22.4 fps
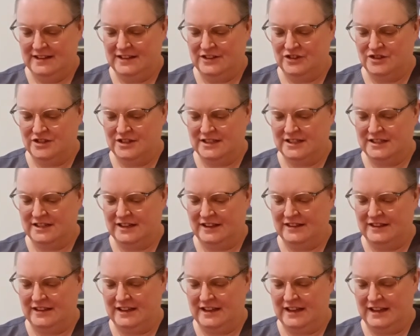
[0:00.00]
It's just
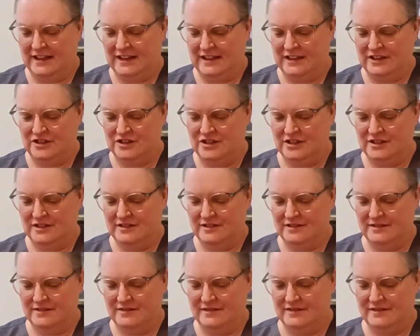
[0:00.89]
on the edge,
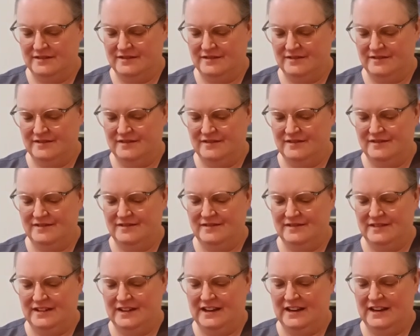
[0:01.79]

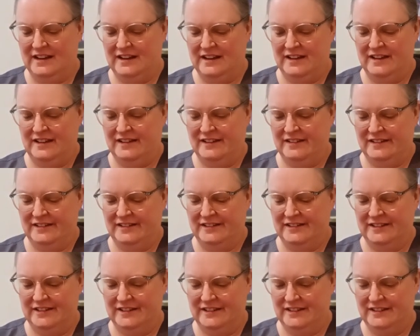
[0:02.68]
and